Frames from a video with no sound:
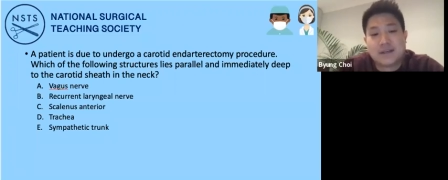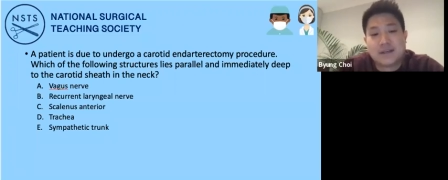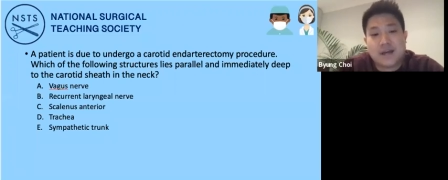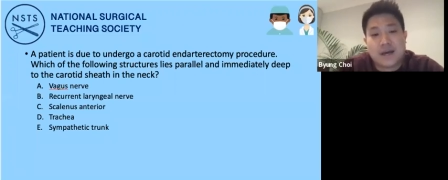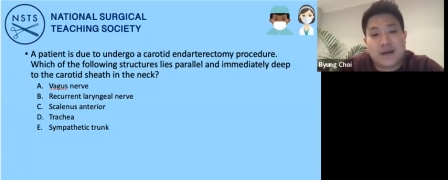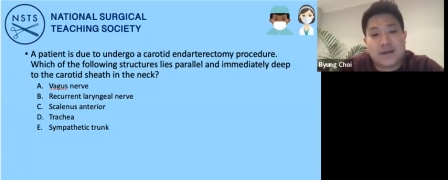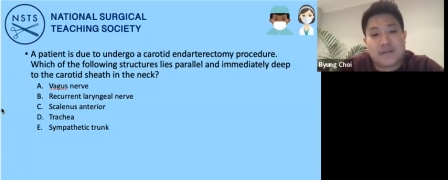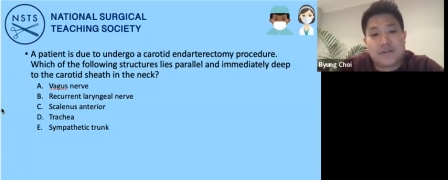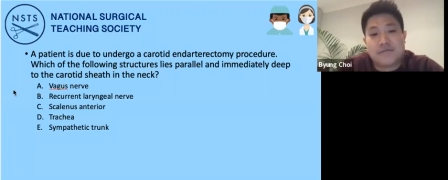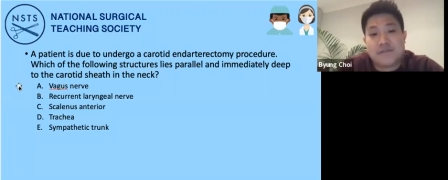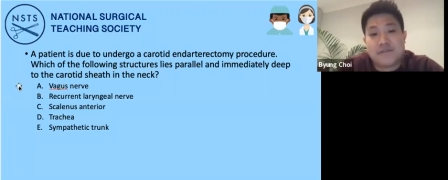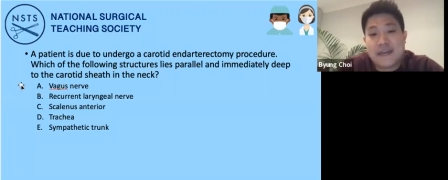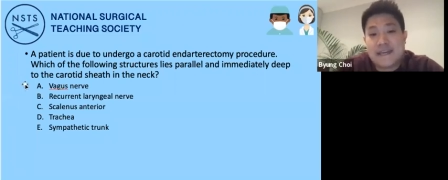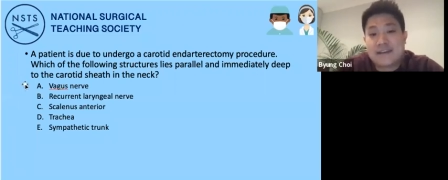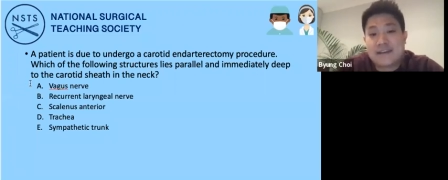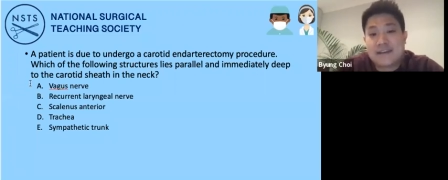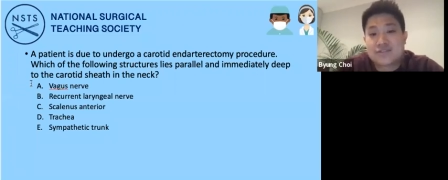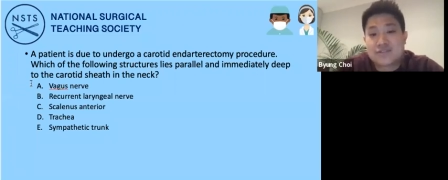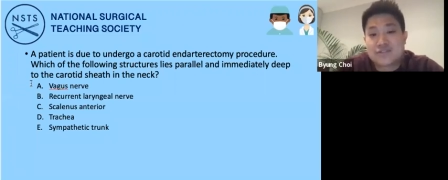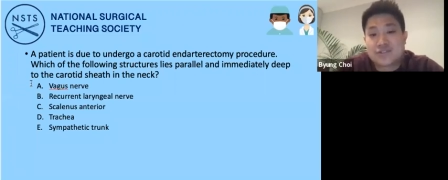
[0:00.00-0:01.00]
The
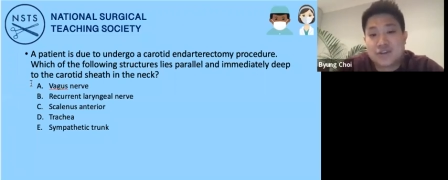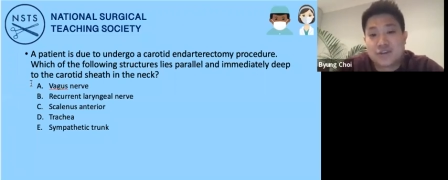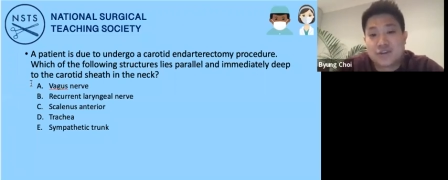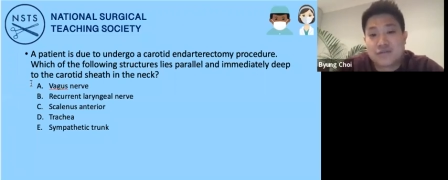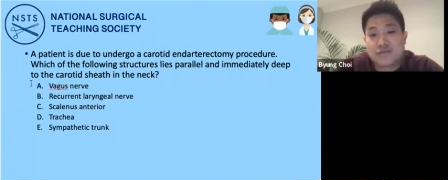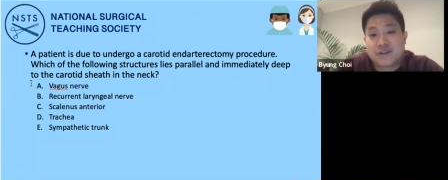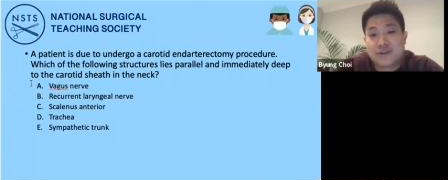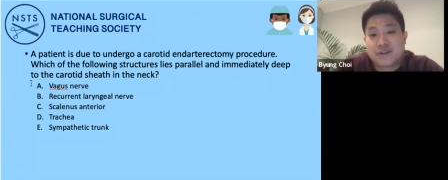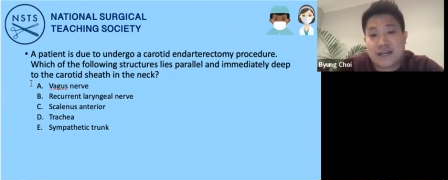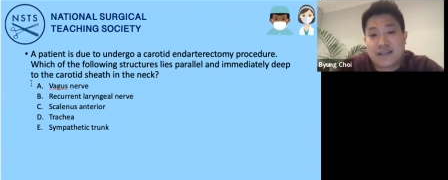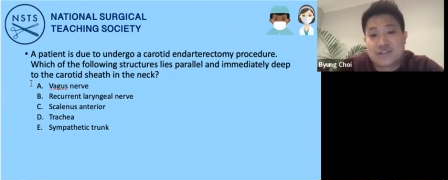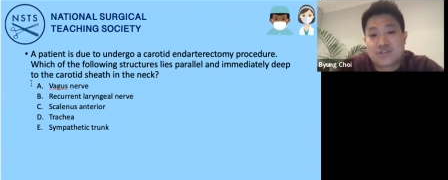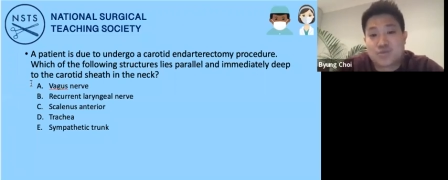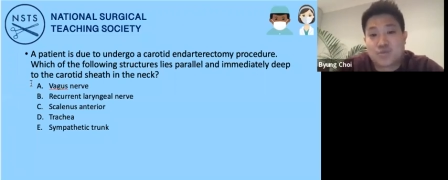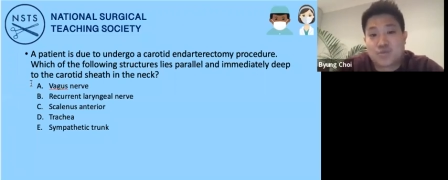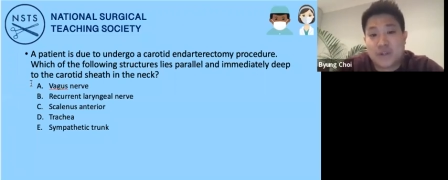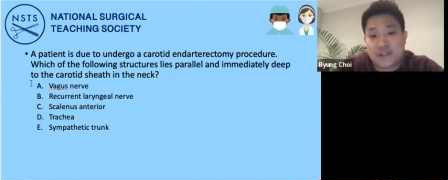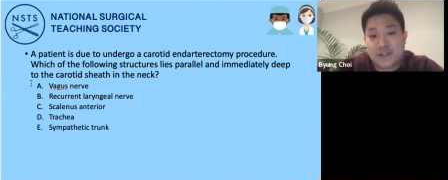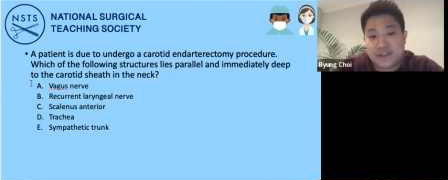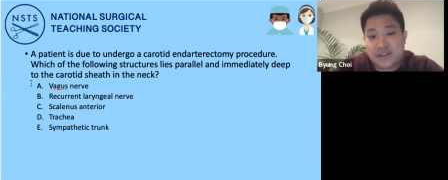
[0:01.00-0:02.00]
vagus nerve lies
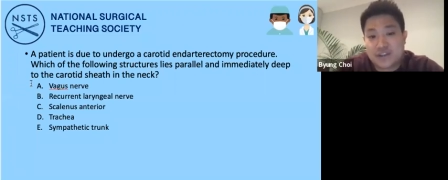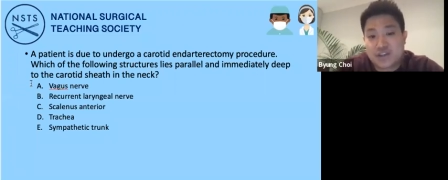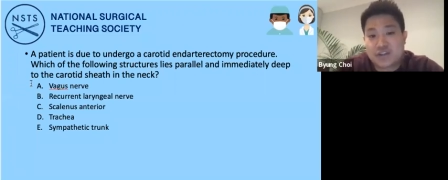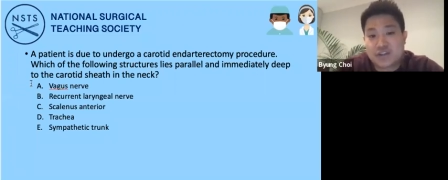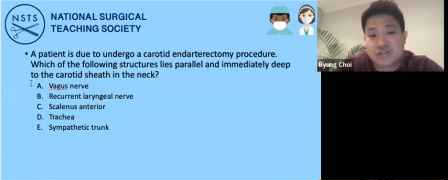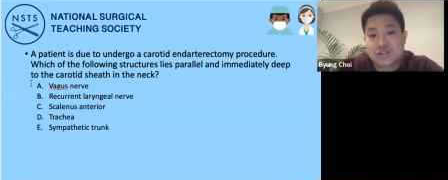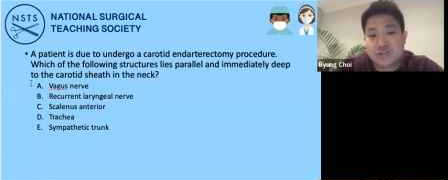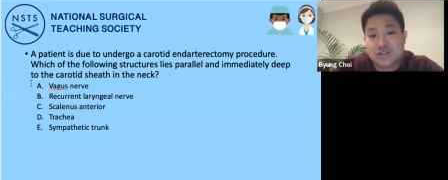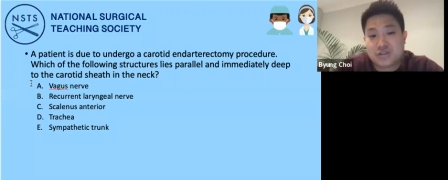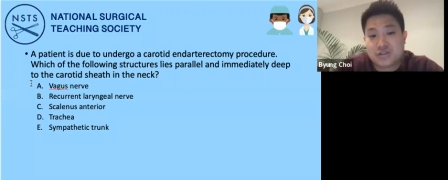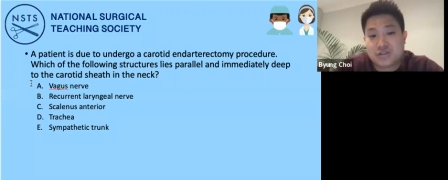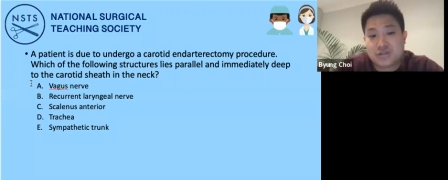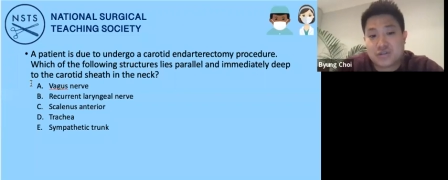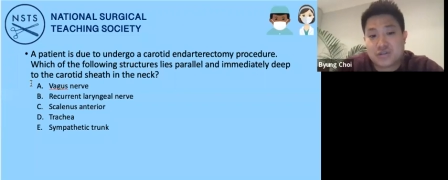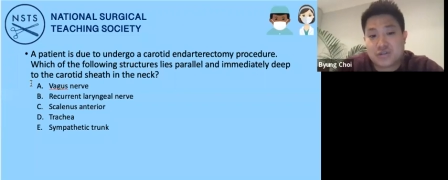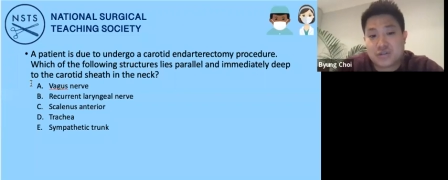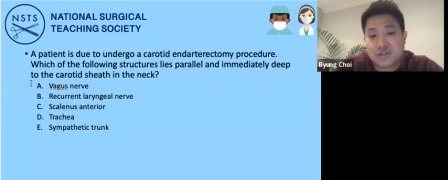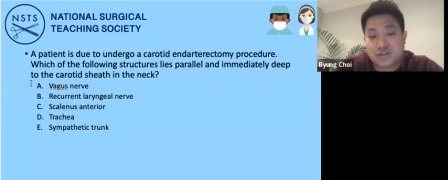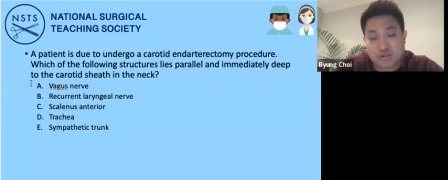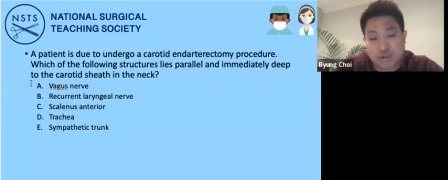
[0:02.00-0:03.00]
within the
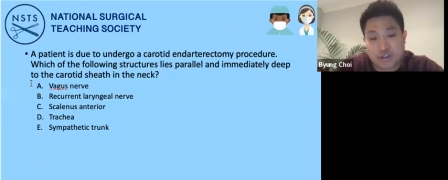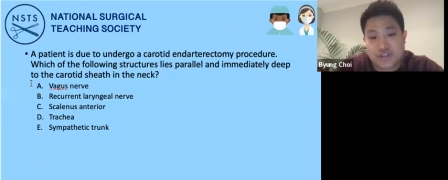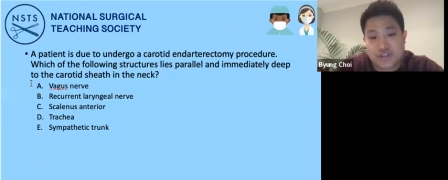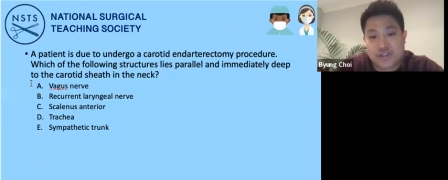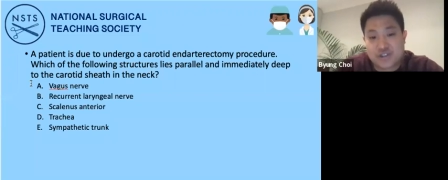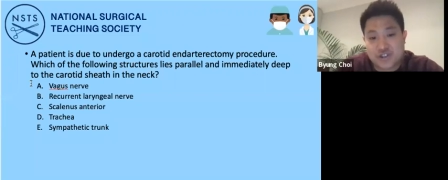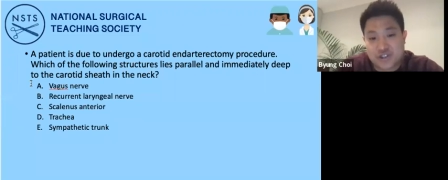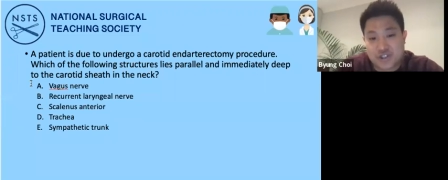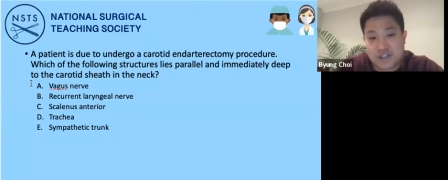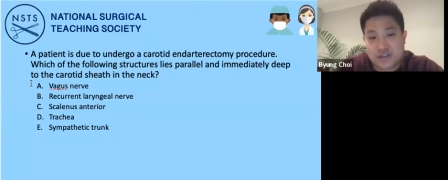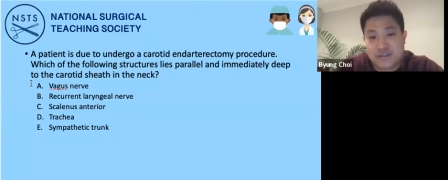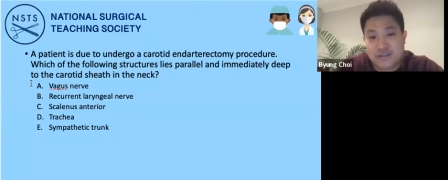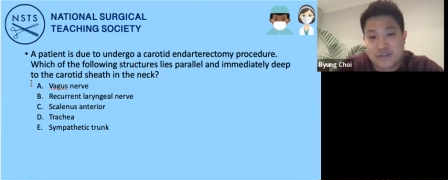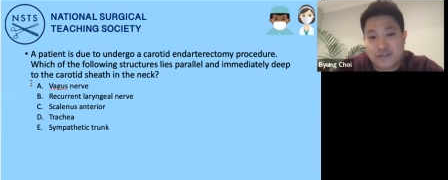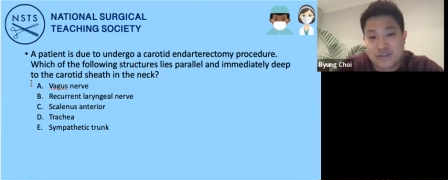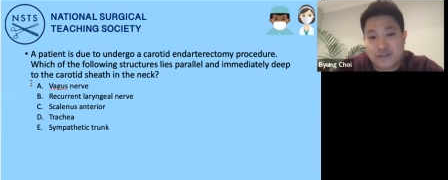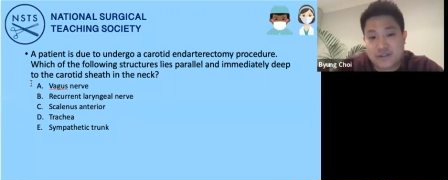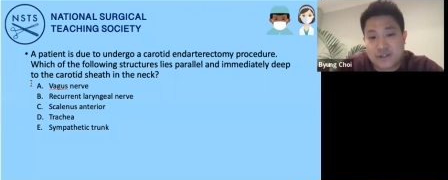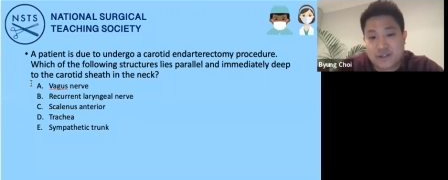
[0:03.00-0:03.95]
carotid sheath.